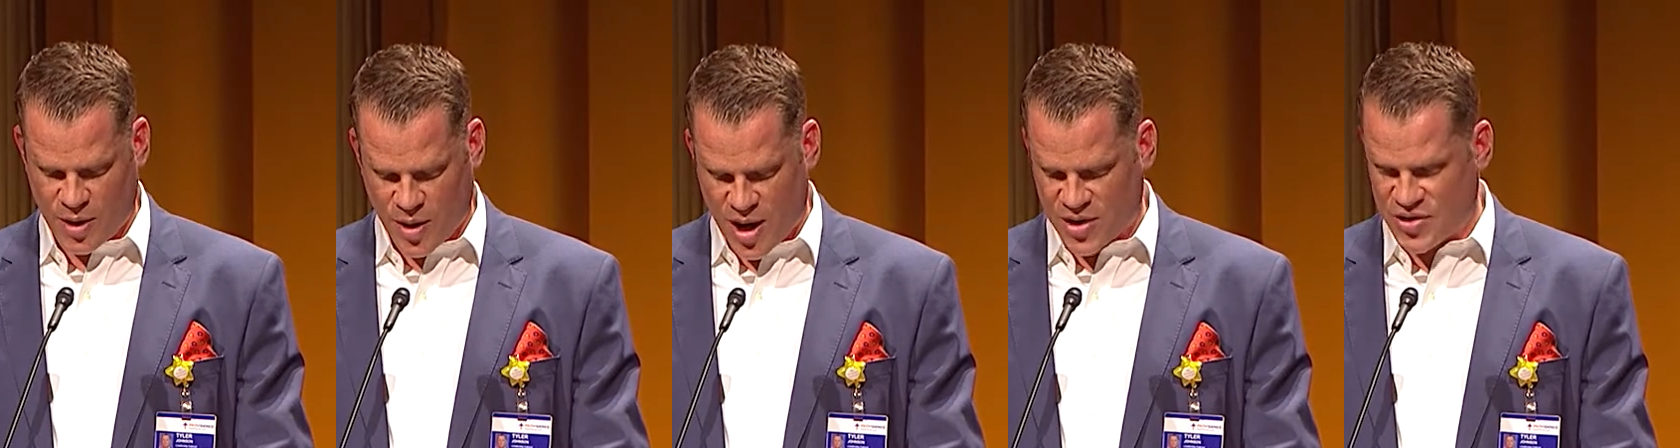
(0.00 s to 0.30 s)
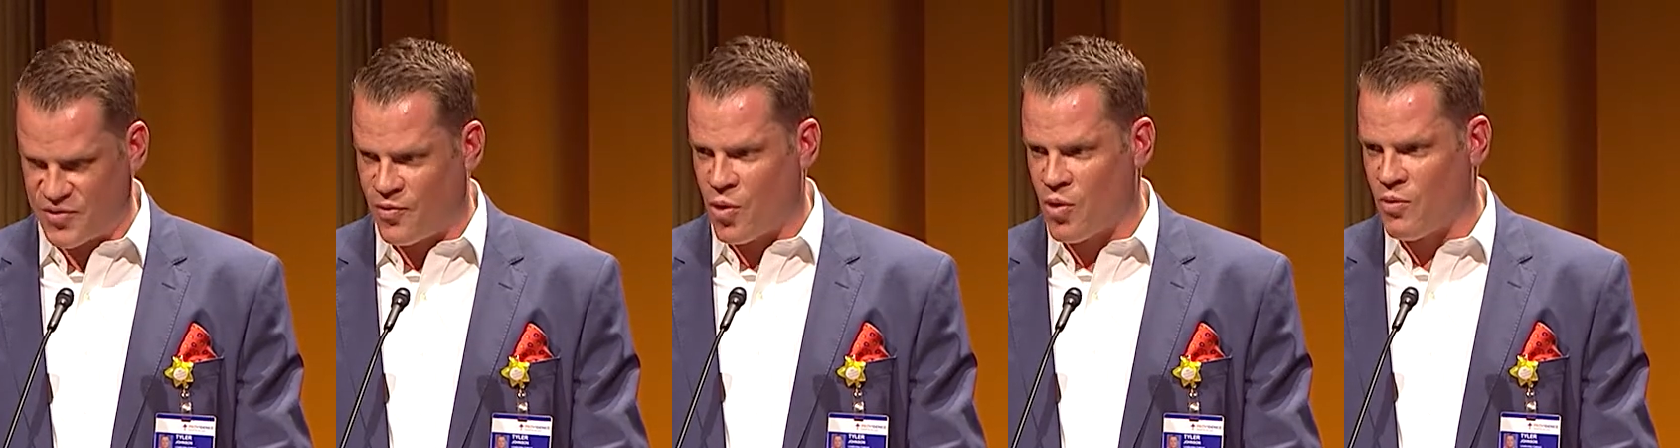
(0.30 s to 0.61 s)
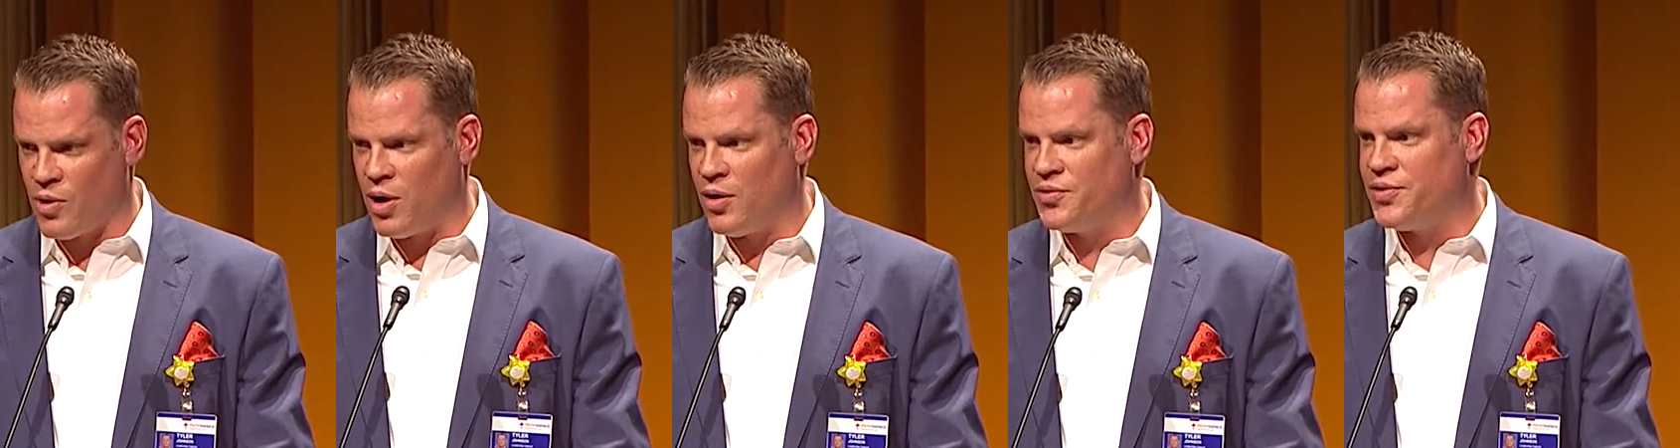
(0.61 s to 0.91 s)
lost 4
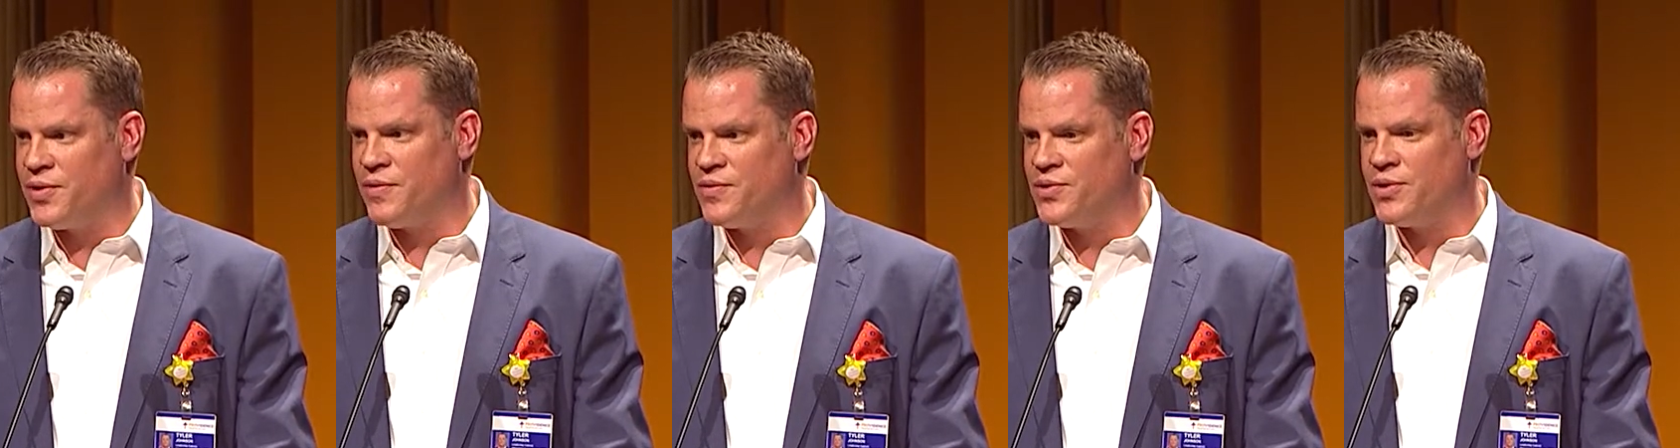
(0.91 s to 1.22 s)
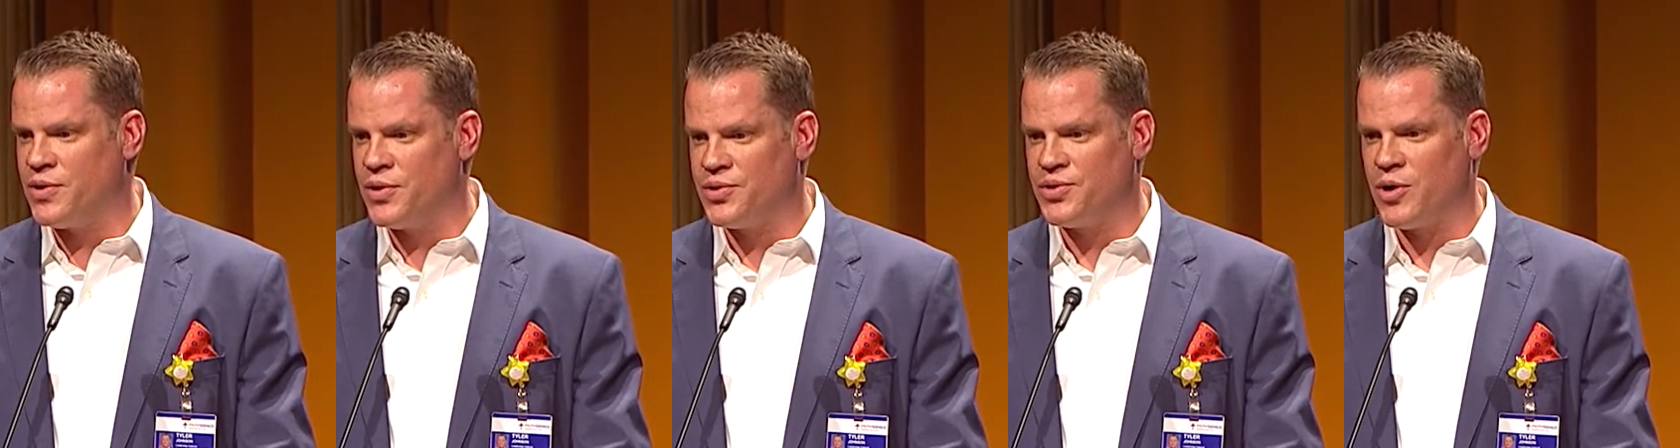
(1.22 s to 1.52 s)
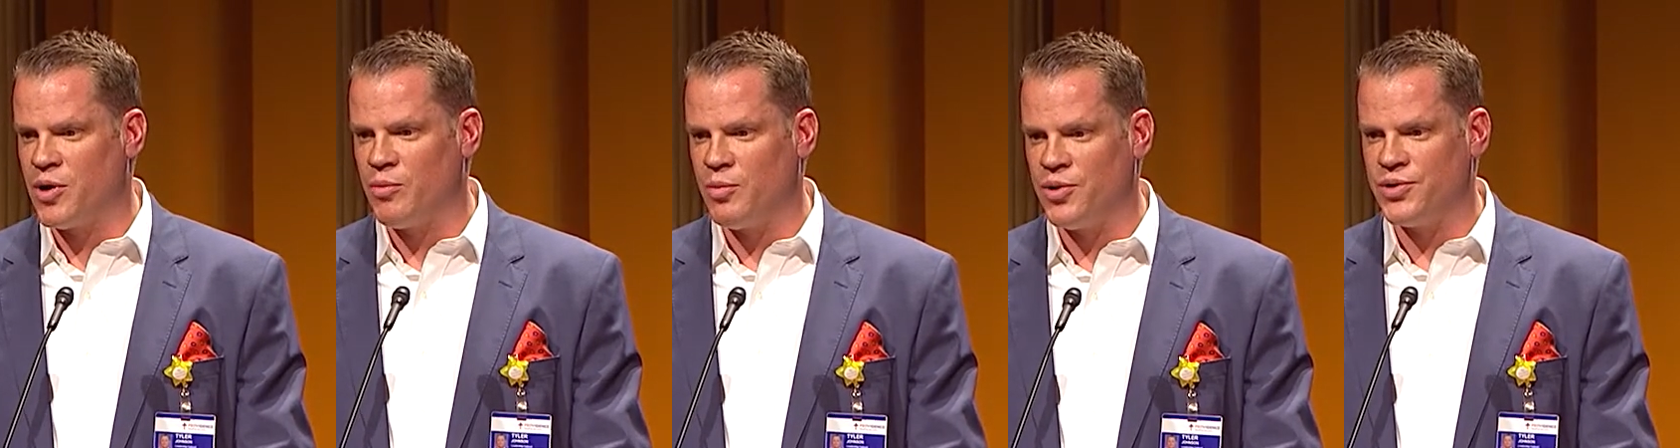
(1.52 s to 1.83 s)
relatives to this
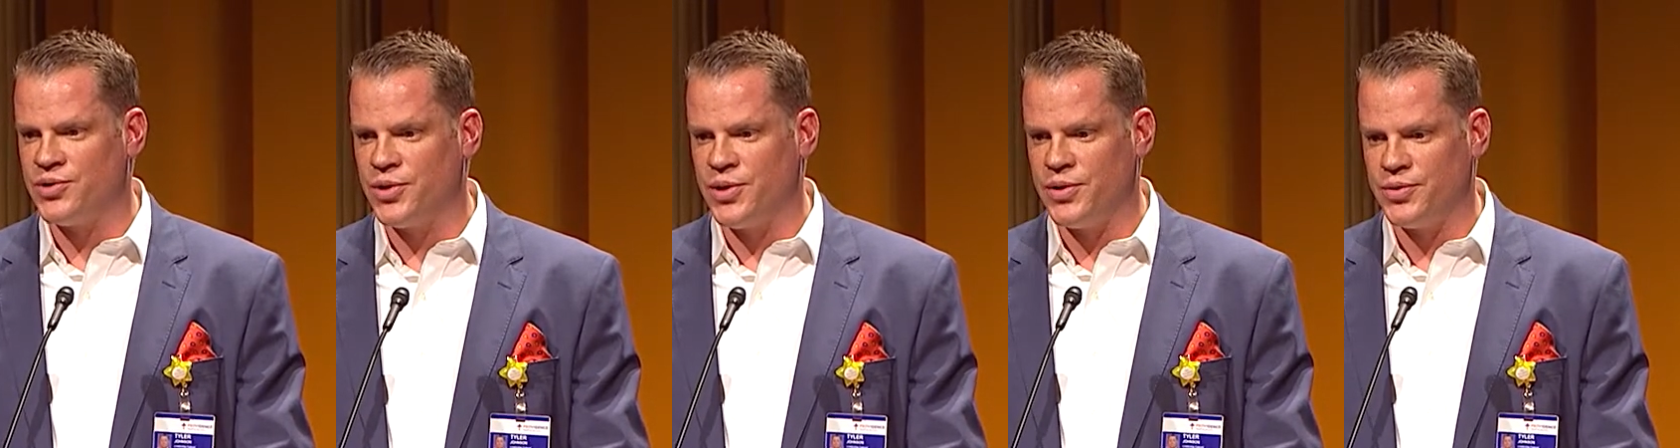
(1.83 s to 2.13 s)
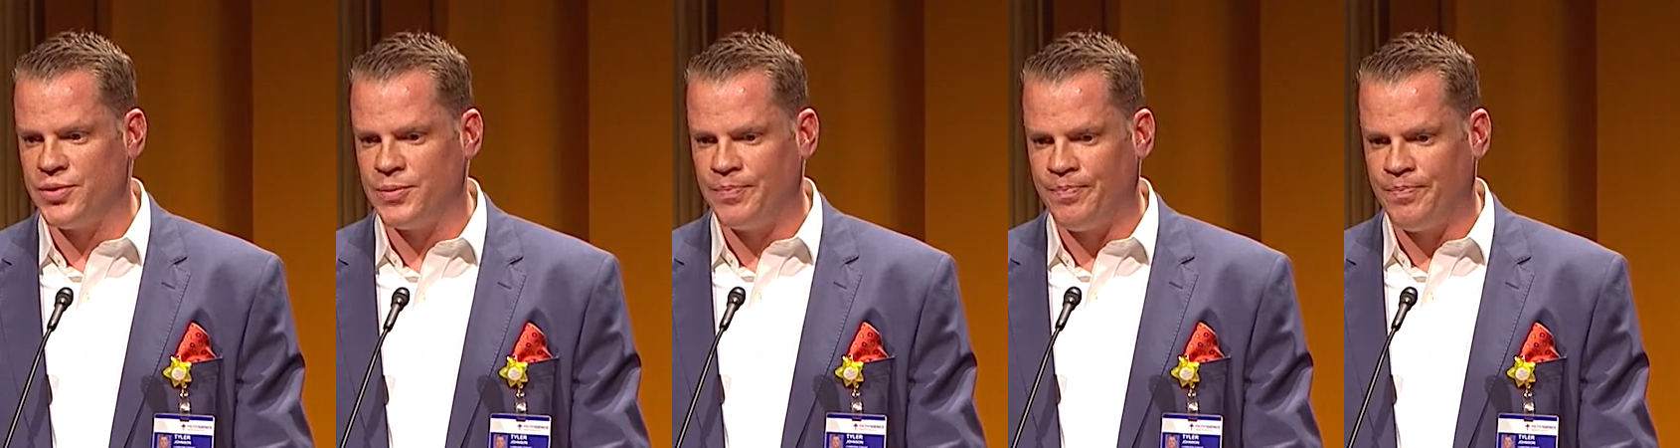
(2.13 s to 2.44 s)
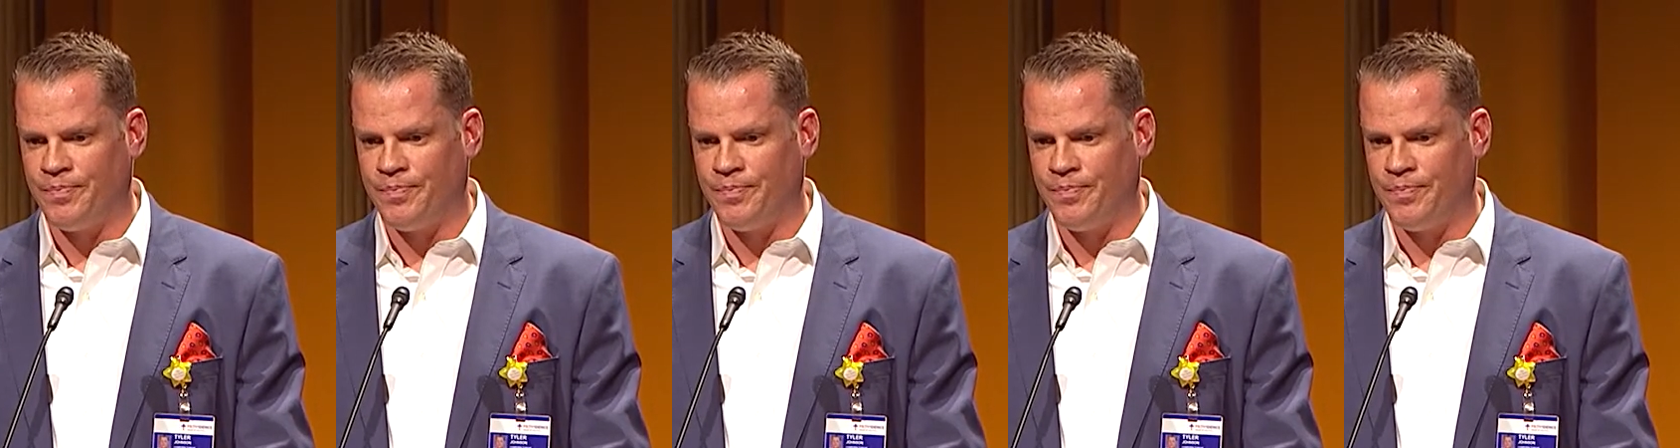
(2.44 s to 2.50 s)
terrible disease.